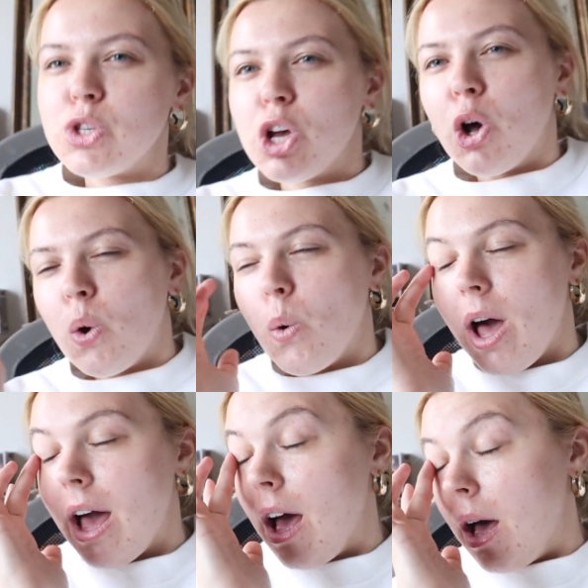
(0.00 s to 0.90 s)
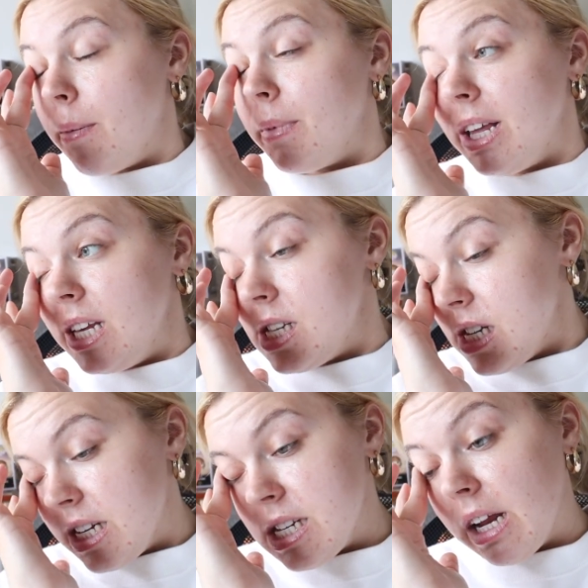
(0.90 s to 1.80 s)
So um, it needs
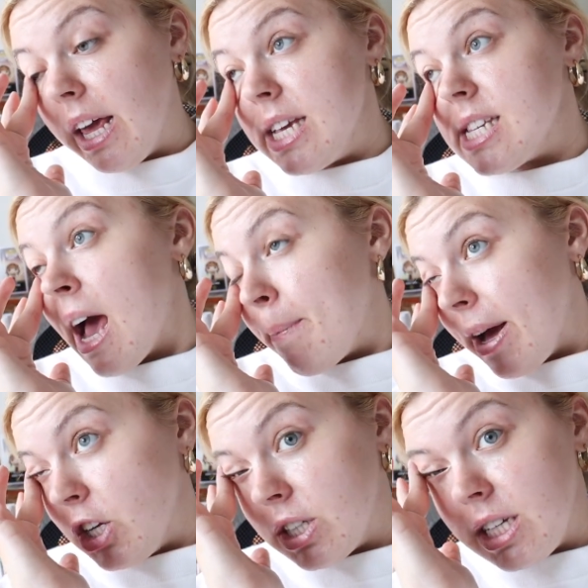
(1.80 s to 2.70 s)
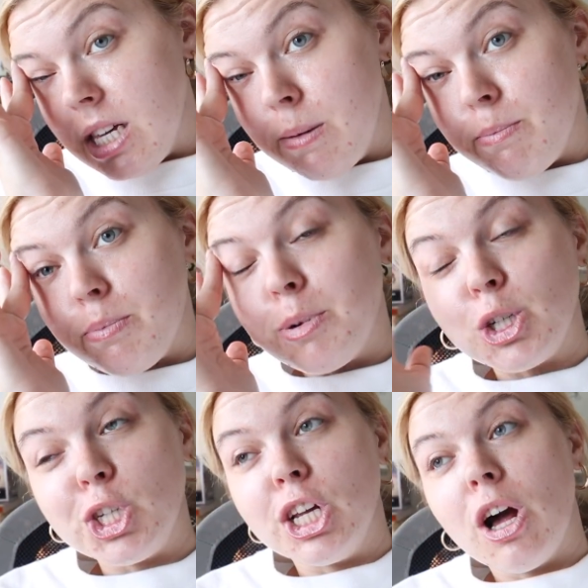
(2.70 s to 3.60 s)
to get done ASAP. I just keep
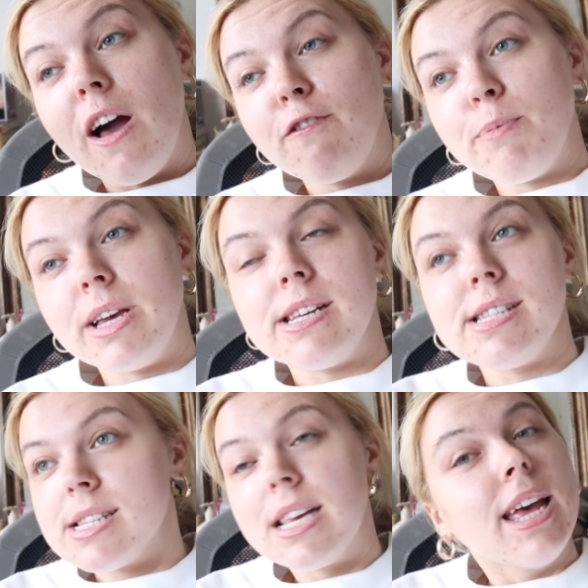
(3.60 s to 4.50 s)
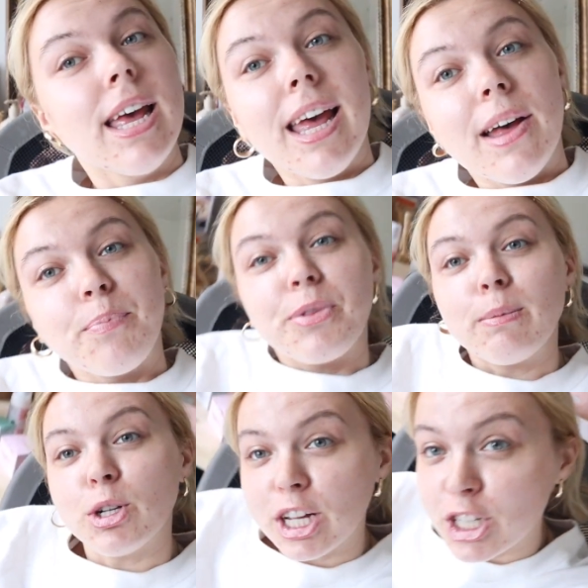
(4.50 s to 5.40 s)
pushing it off because
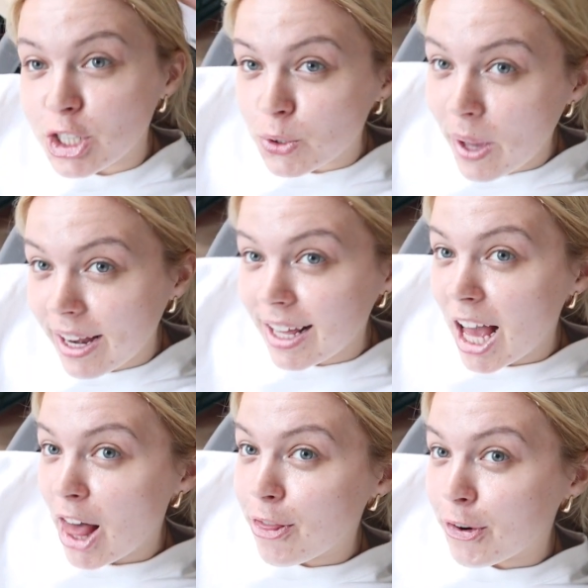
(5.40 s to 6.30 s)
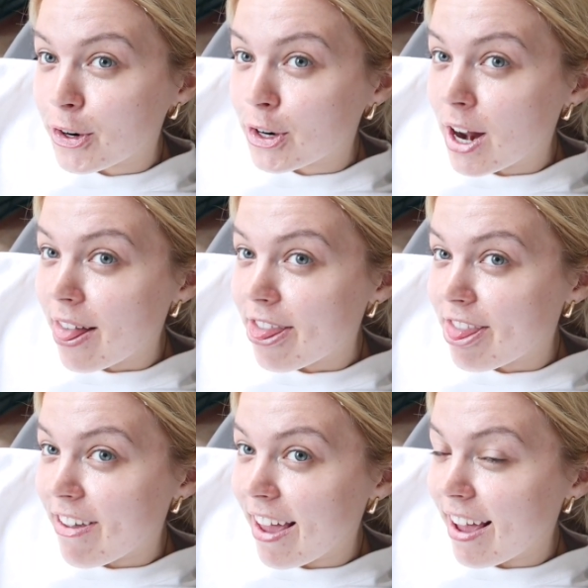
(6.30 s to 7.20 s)
I'm trying to do 80 other
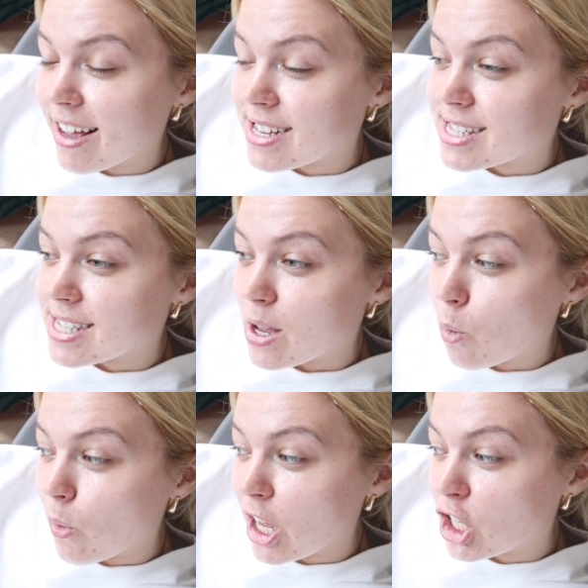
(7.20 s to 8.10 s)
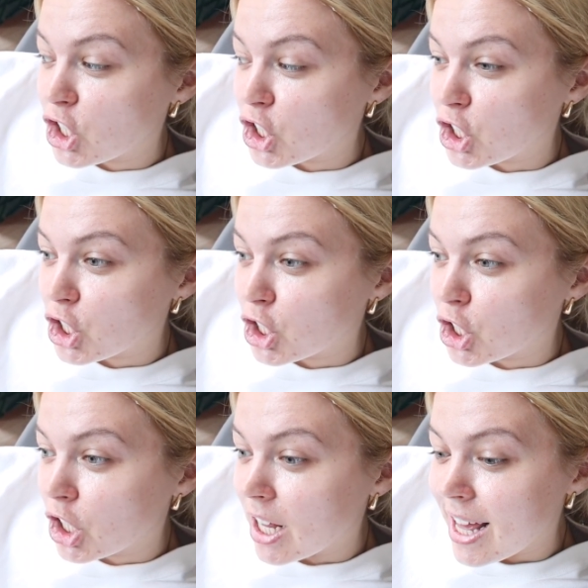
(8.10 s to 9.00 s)
things, which
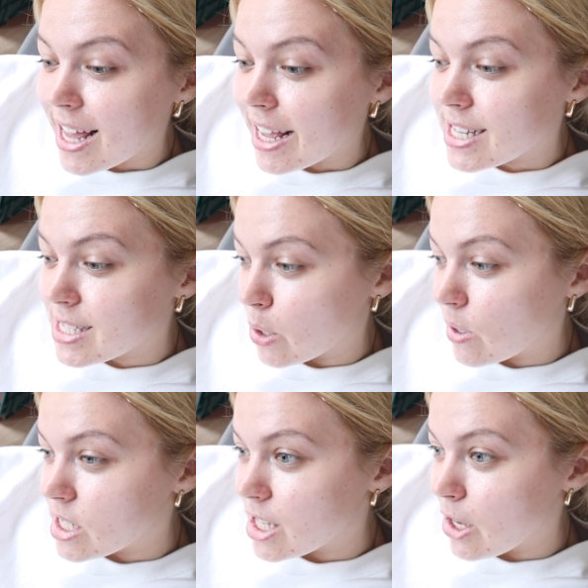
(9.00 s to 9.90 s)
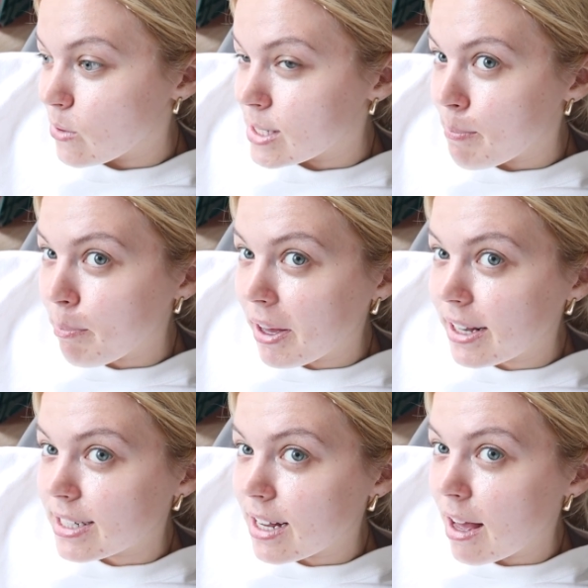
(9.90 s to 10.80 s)
is no excuse,
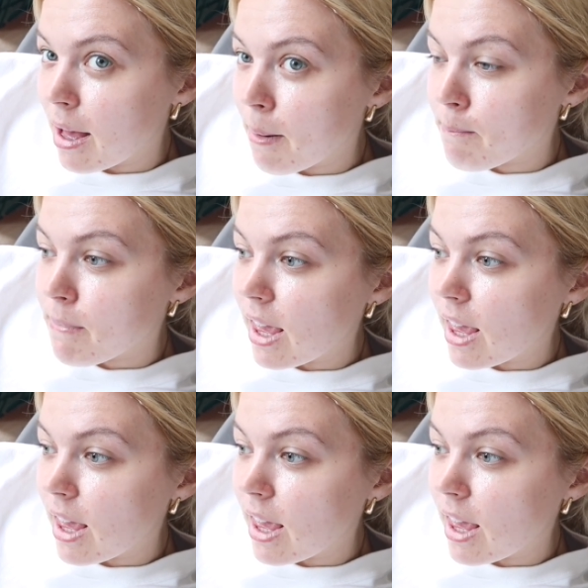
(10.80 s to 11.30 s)
but um,